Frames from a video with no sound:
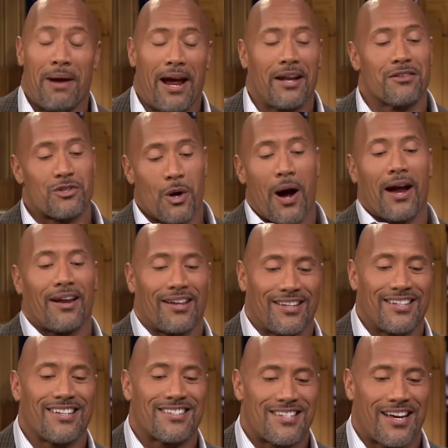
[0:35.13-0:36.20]
Man. So I,
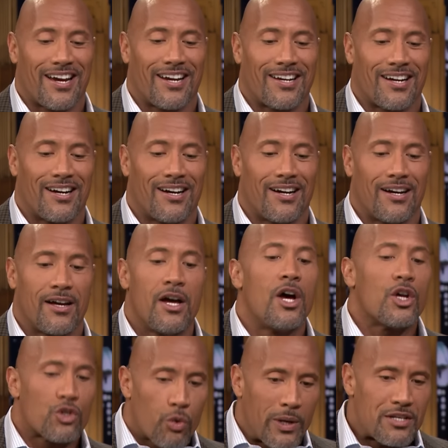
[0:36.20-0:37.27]
it's like yeah. uh,
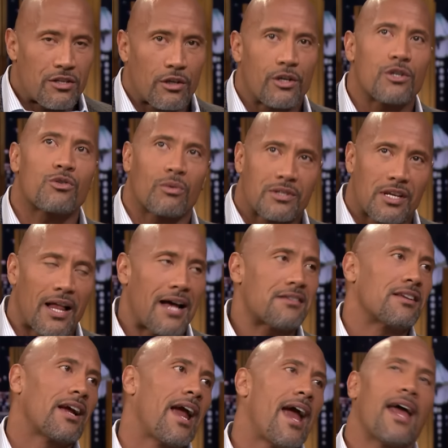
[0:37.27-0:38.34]
Twizzlers was the last
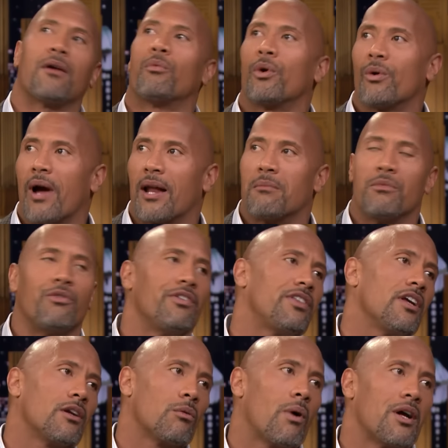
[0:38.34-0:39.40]
thing I had, and we were at a movie
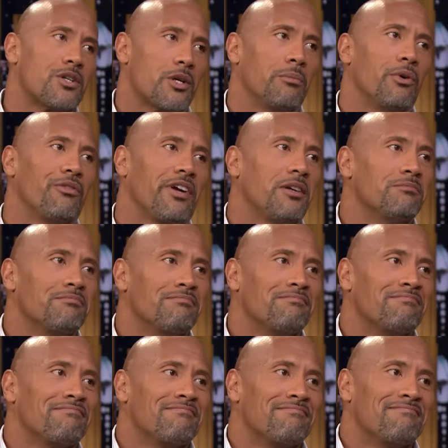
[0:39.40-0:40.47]
theater watching a movie.
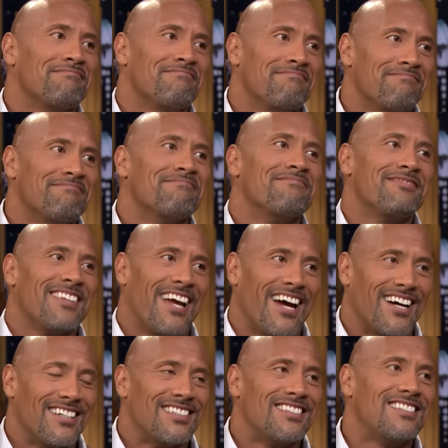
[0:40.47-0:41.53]
Exactly, really. And do you yeah.
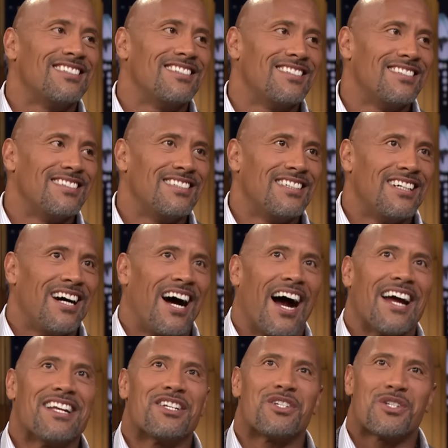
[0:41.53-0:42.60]
remember what movie you were seeing?
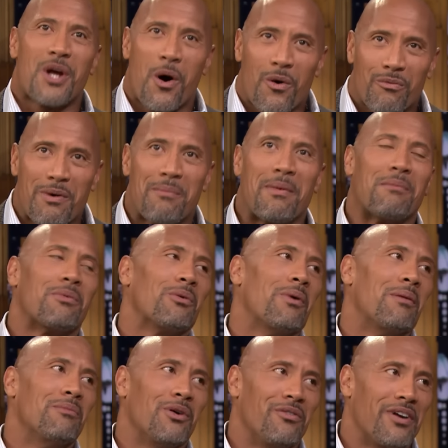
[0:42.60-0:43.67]
I don't remember what
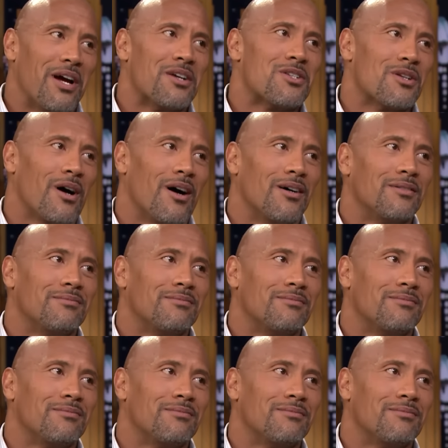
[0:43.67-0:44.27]
movie I saw.